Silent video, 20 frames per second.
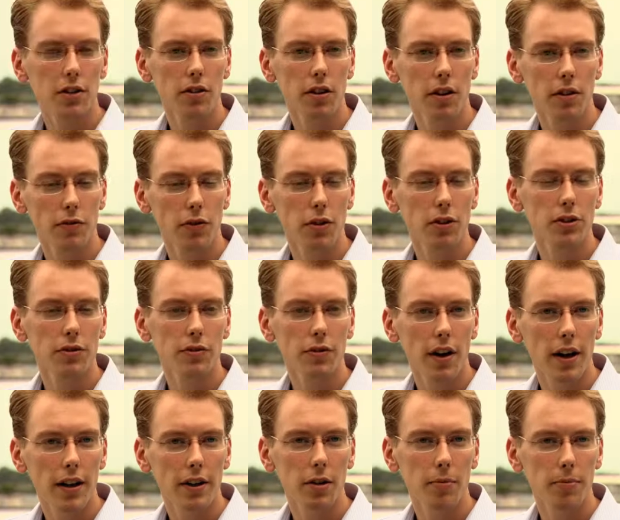
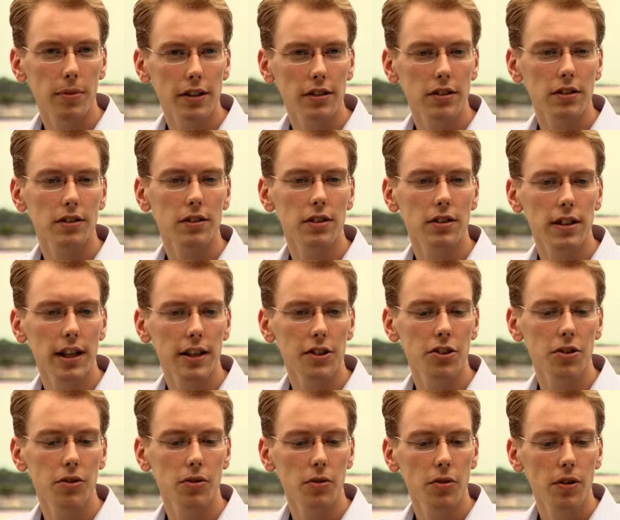diversifying your business is that
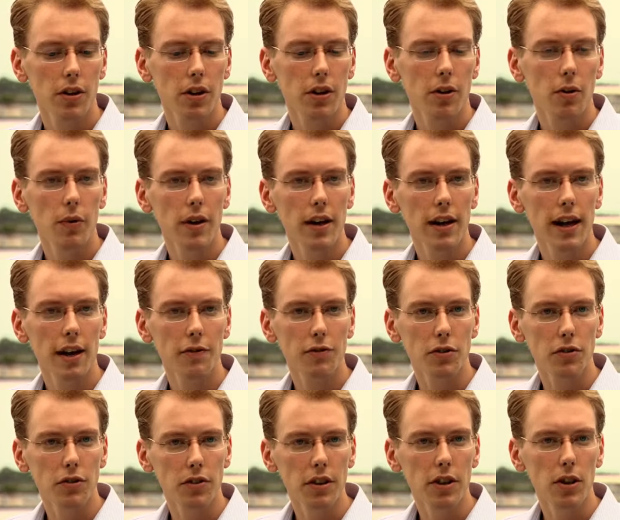you really have to
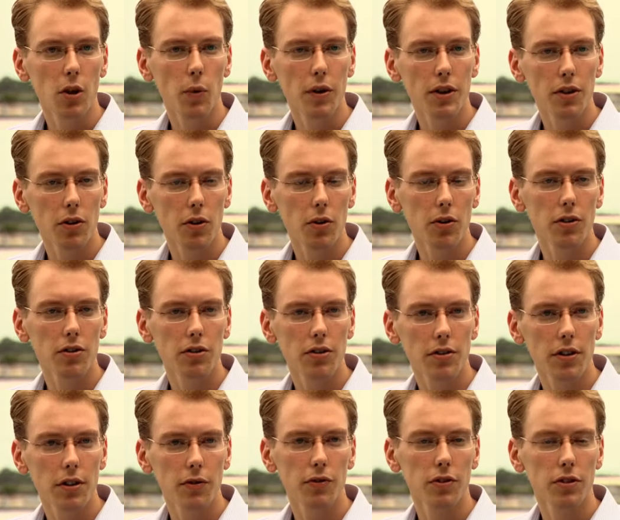deal with all the
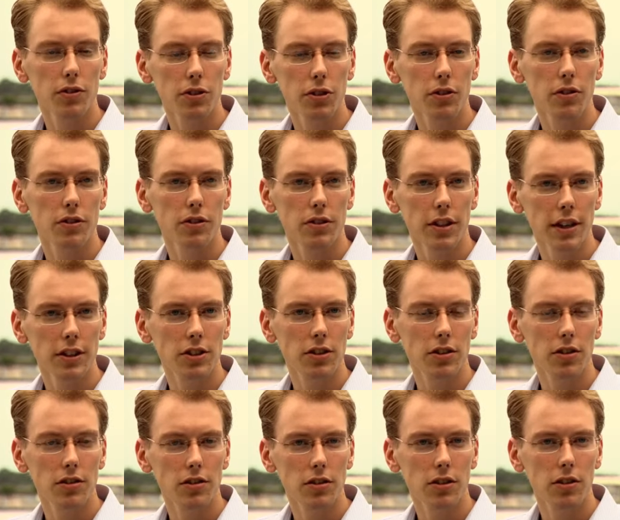different
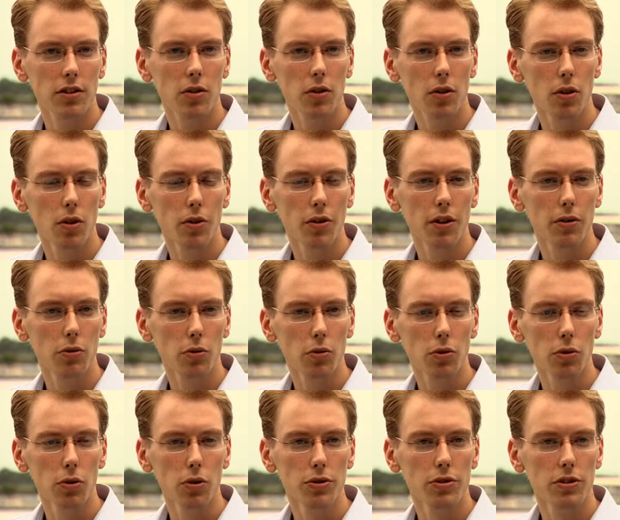jurisdictions and all the
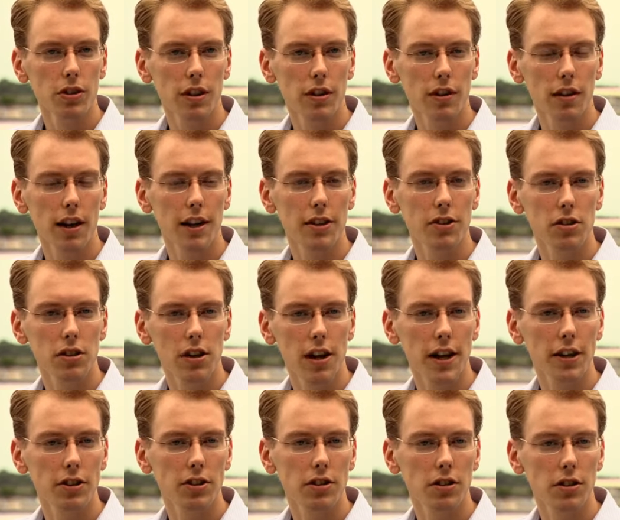rules and
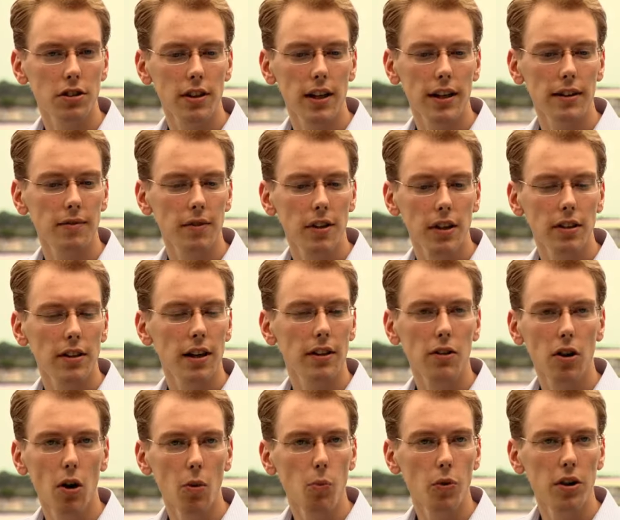legislation that, that
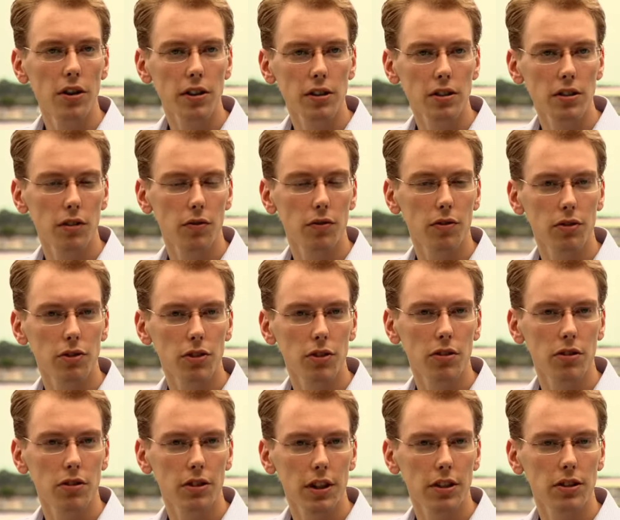come with these different
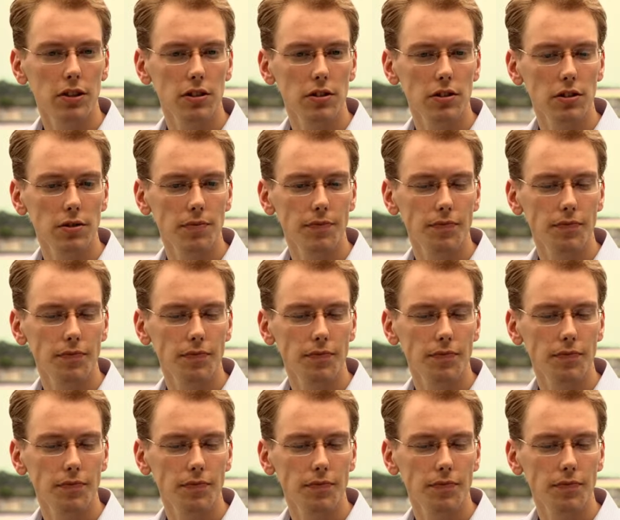jurisdictions.